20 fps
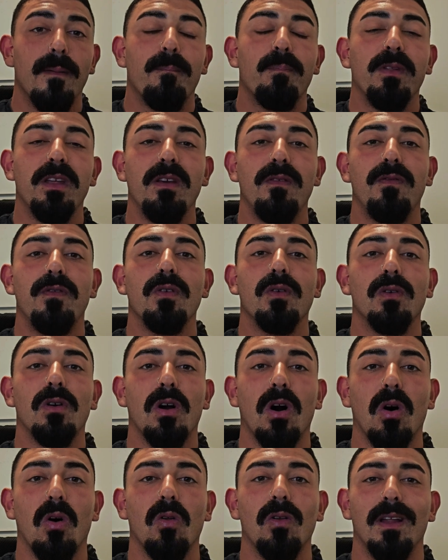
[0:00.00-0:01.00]
if your
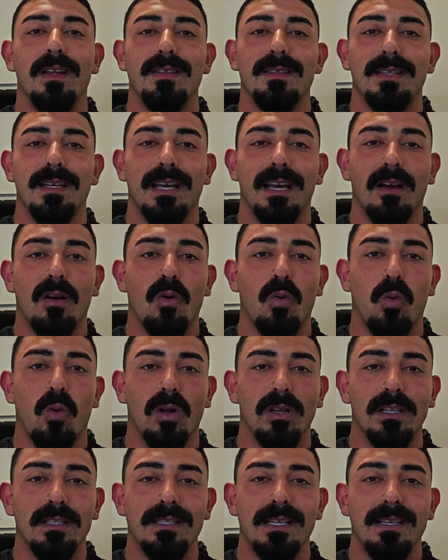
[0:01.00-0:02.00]
goal is to get
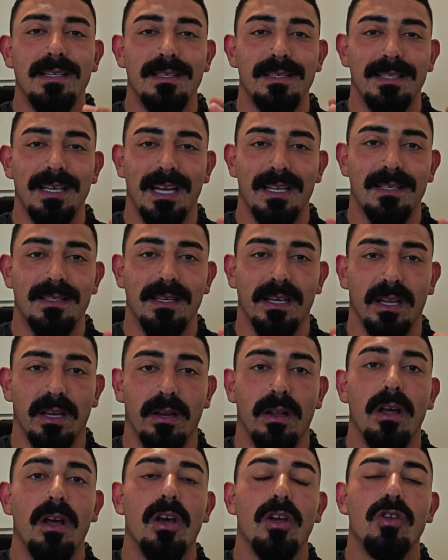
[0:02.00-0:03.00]
quality sets
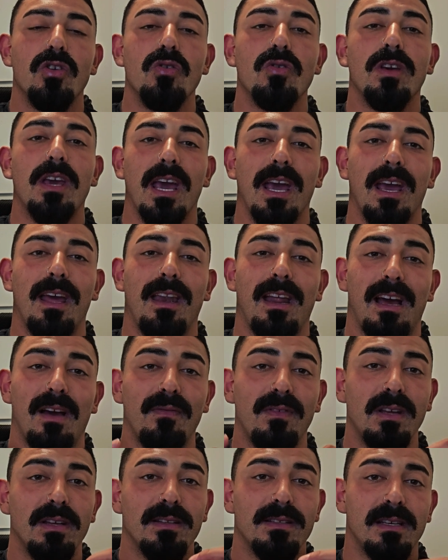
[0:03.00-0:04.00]
in, you can
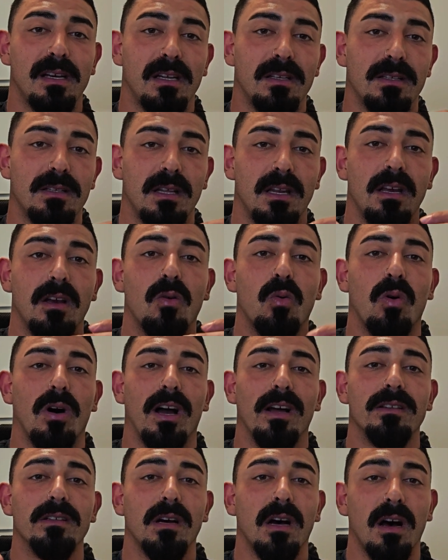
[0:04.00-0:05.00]
have the intensity
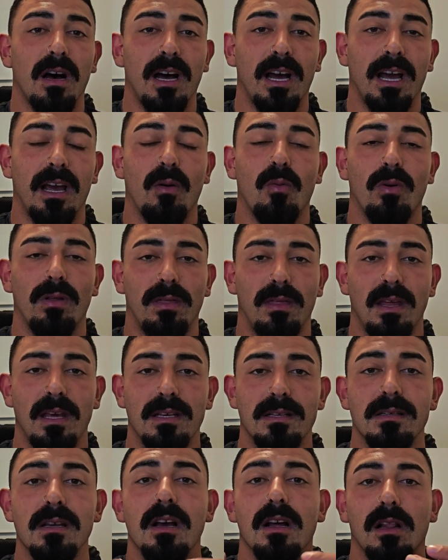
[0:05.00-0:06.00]
quite high with
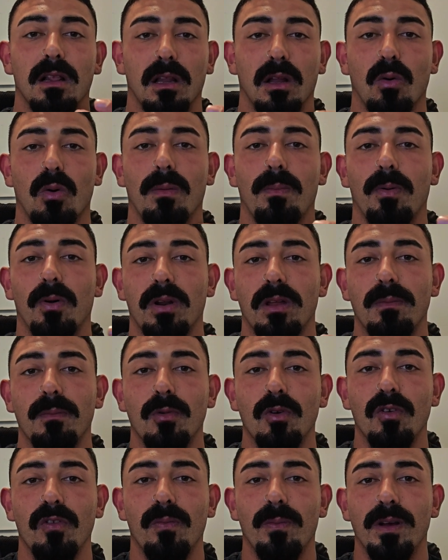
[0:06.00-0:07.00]
these lower body
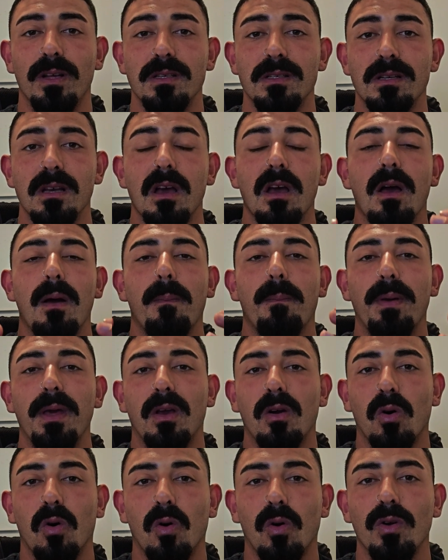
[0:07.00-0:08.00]
movements
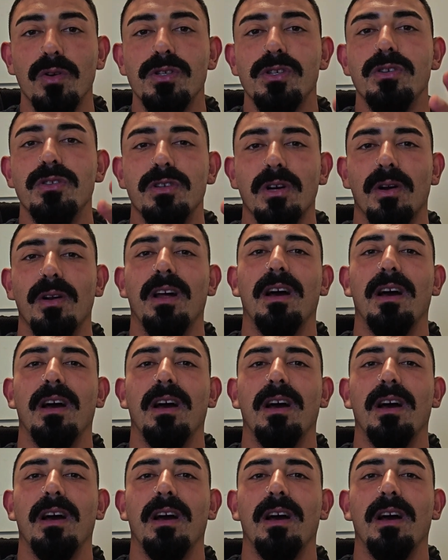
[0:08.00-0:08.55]
because you don't